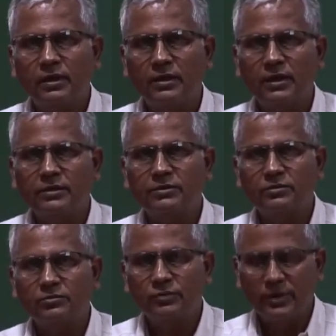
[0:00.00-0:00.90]
and
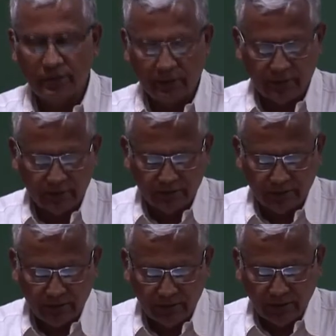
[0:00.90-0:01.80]
hence we need
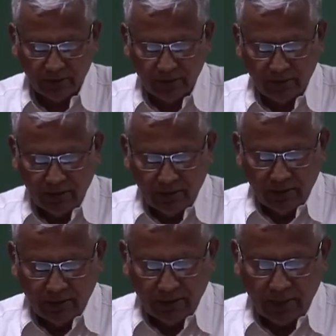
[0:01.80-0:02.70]
this
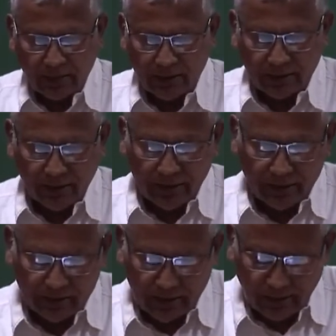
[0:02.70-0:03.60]
the other thing
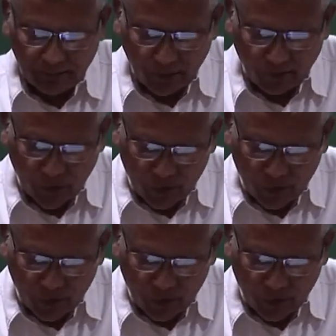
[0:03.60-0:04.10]
is the from